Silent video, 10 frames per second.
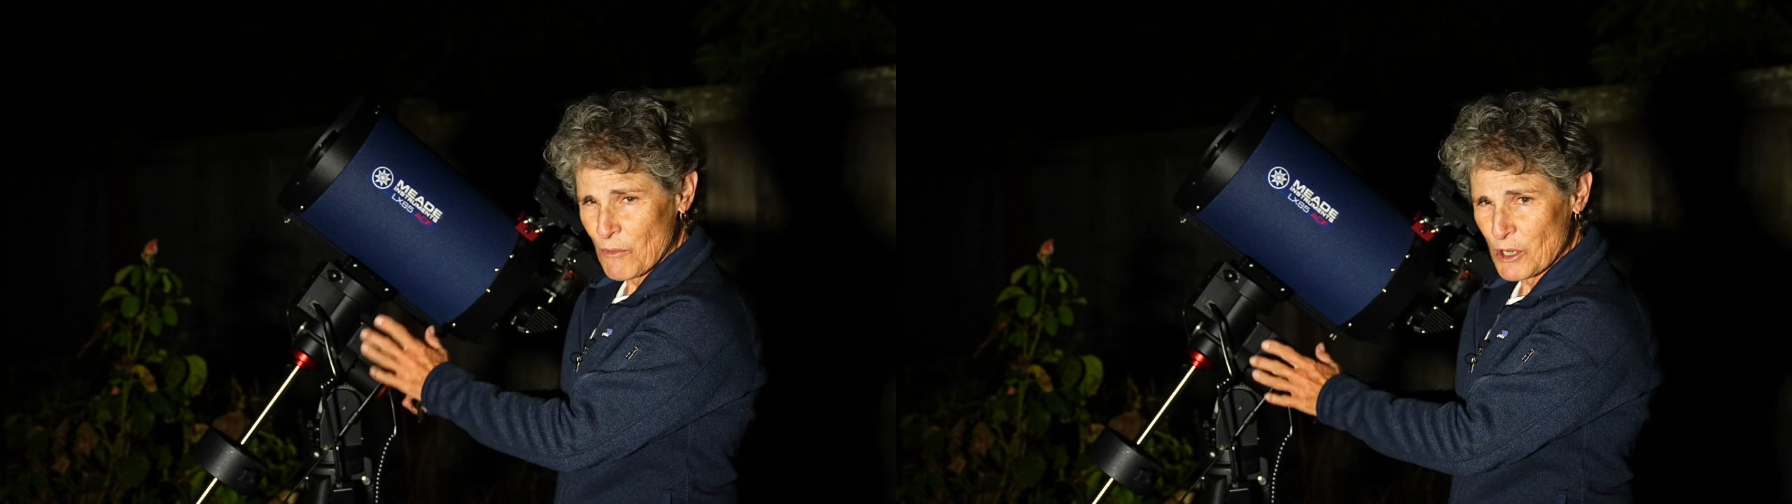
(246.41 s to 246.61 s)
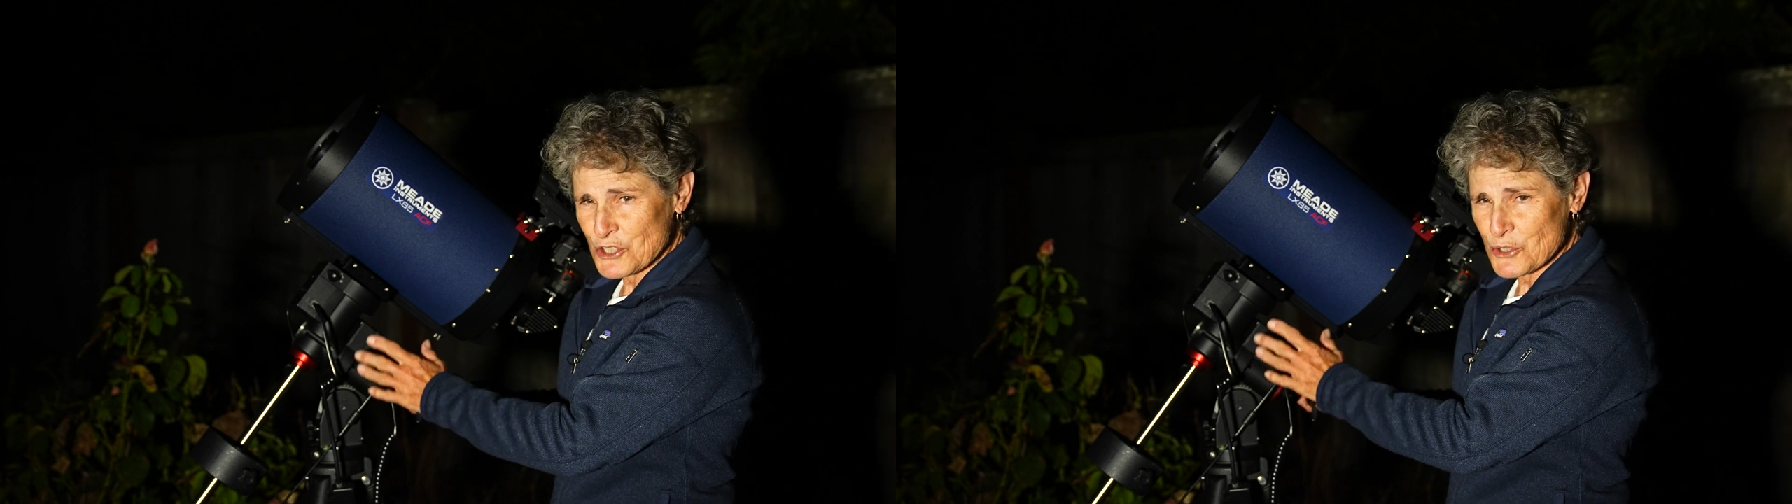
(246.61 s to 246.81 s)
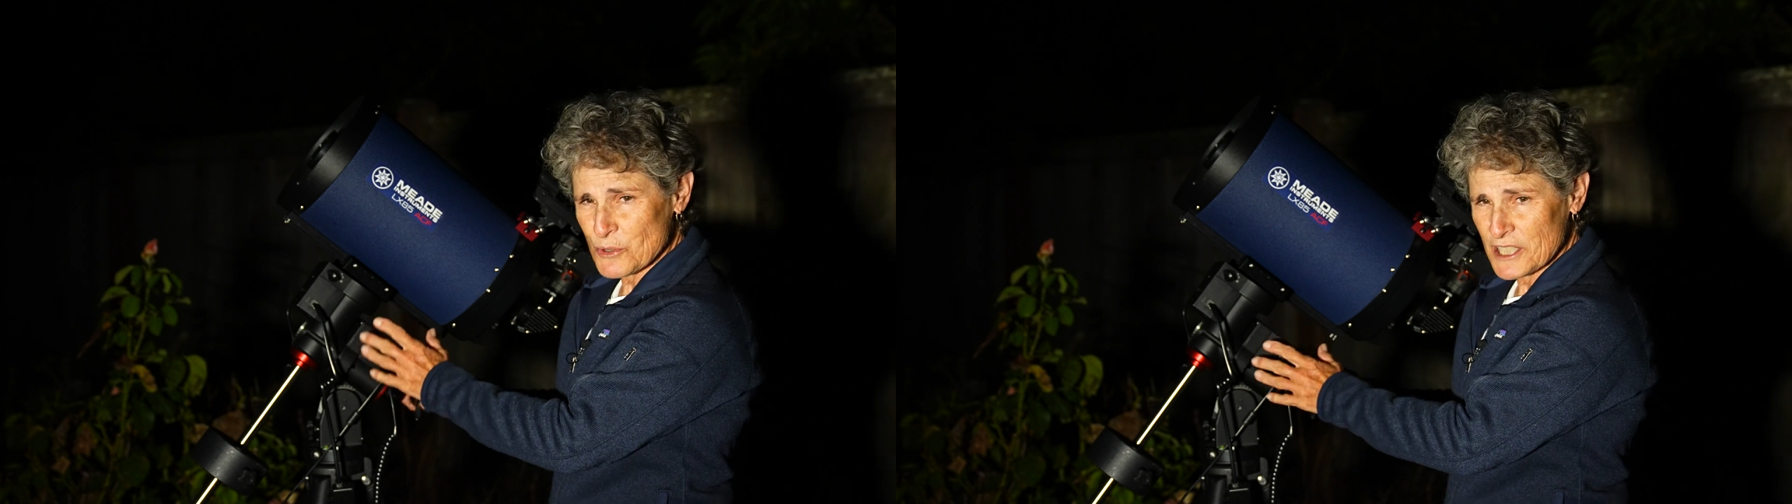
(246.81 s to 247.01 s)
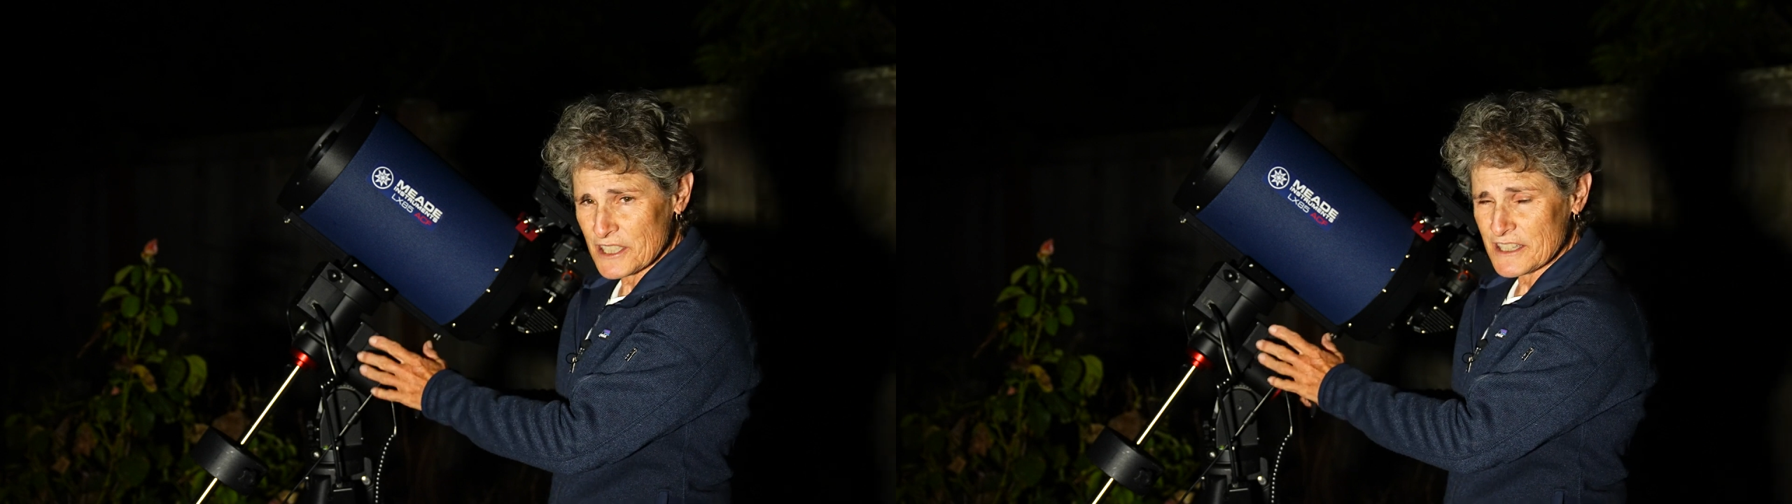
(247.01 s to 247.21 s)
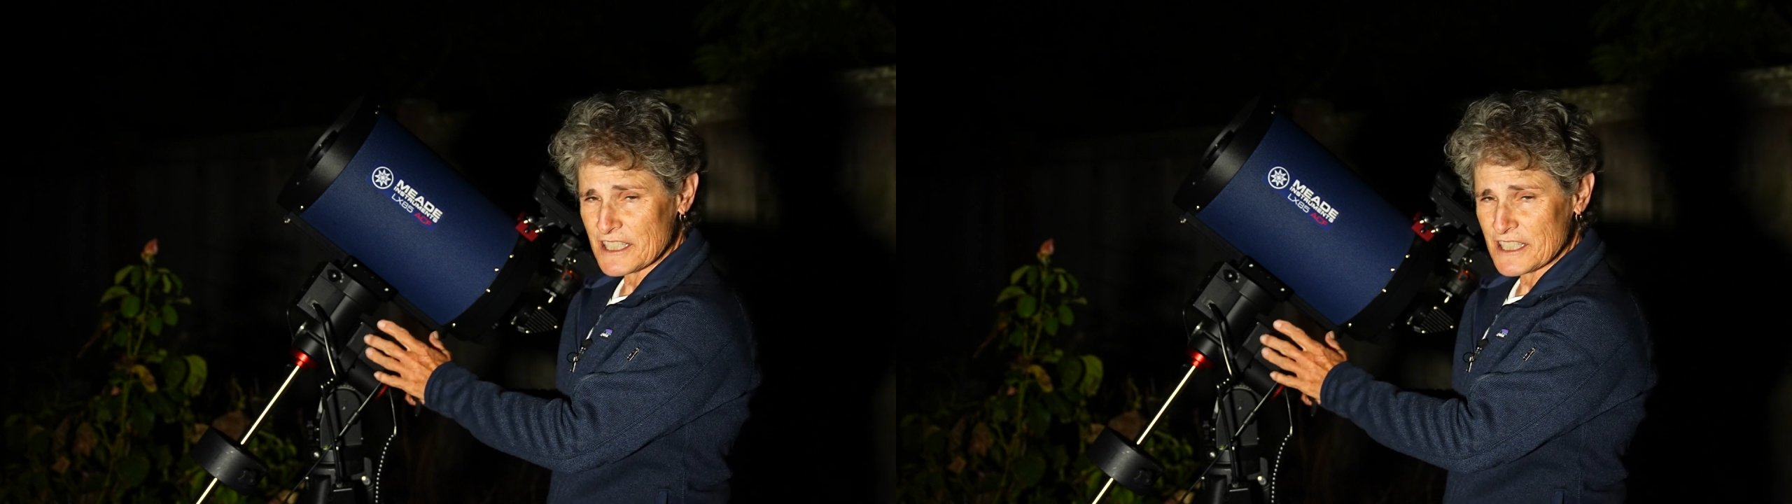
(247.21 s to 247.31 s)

once you get